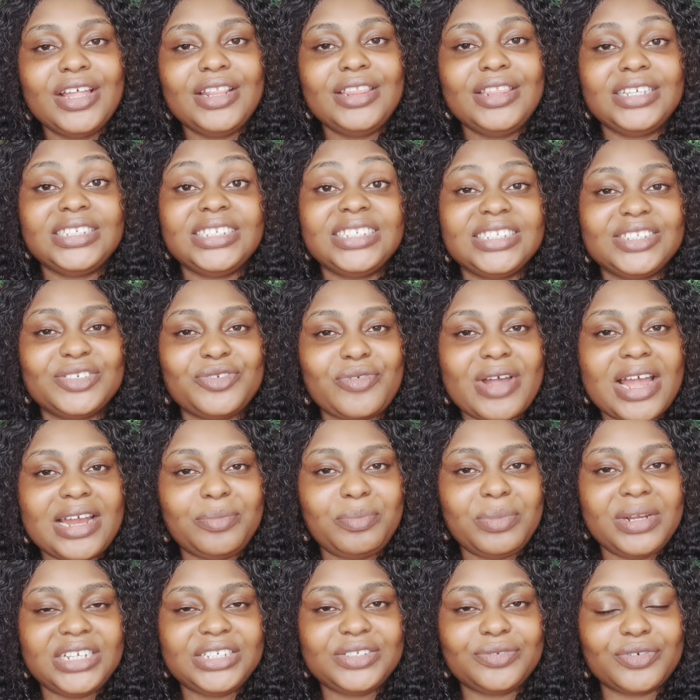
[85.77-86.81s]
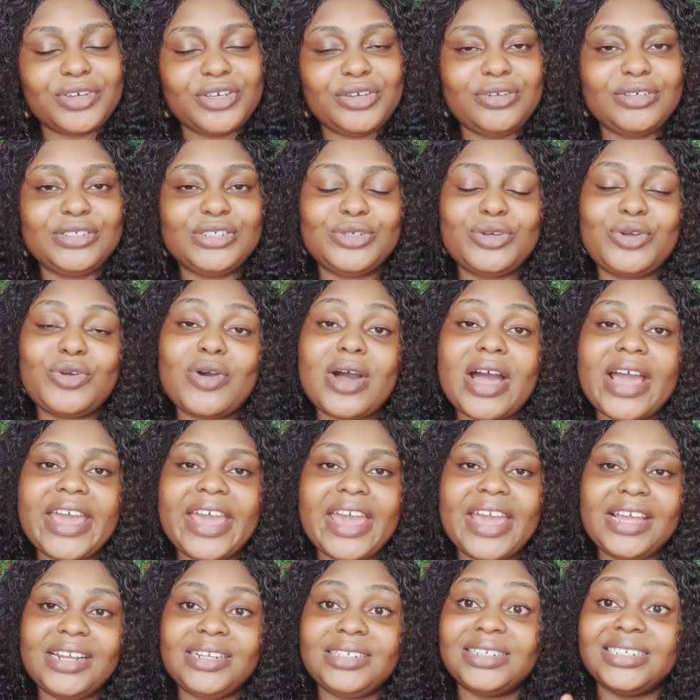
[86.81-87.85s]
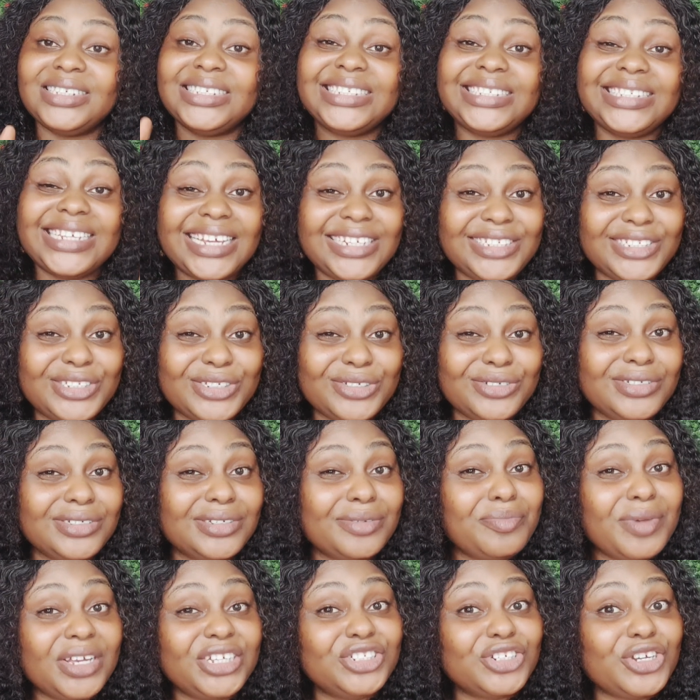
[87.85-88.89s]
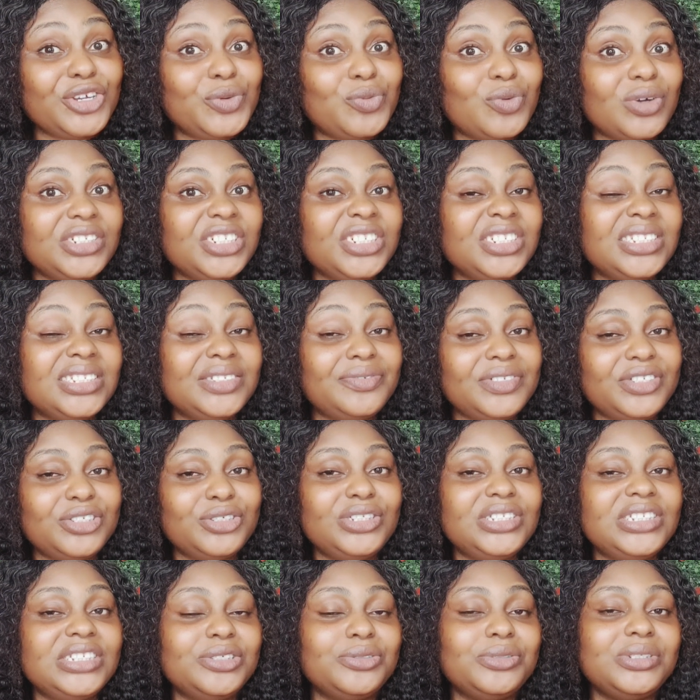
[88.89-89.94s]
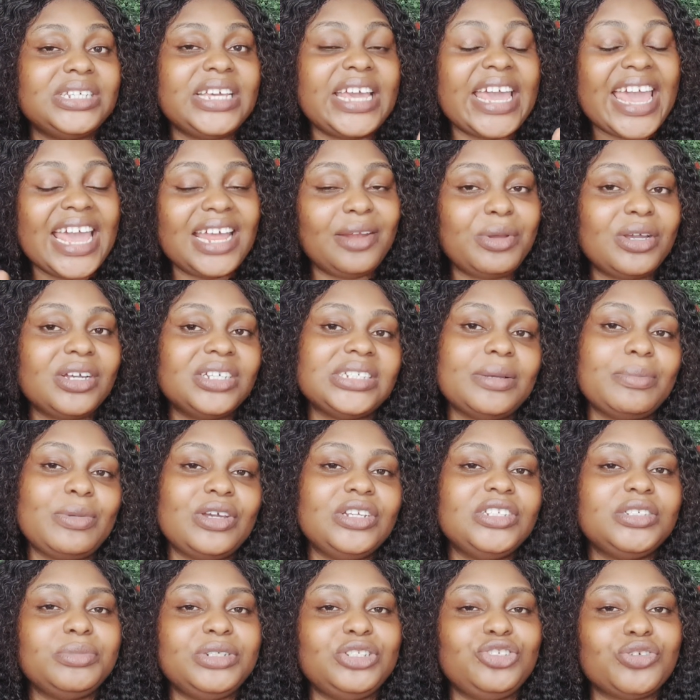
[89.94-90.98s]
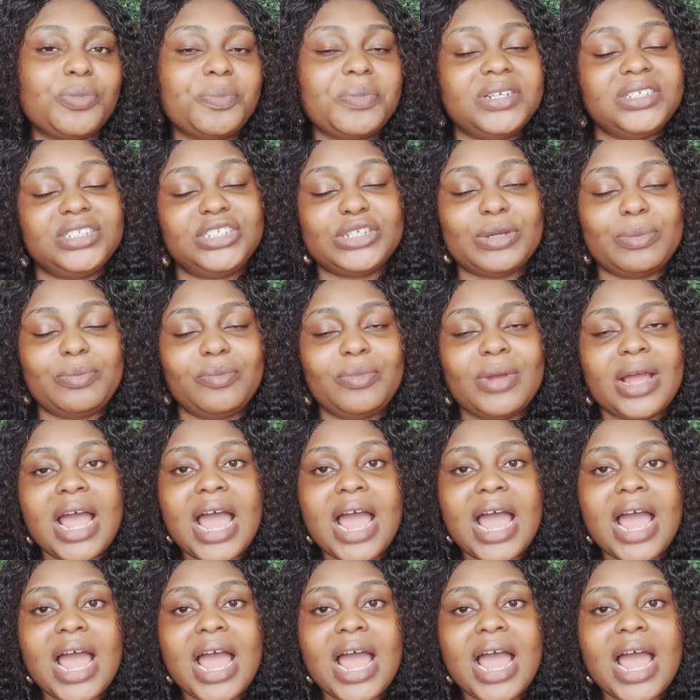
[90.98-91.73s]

this is the right place for you. So go ahead, stay tuned, make sure you watch this video till the end, because I'm going to be dropping some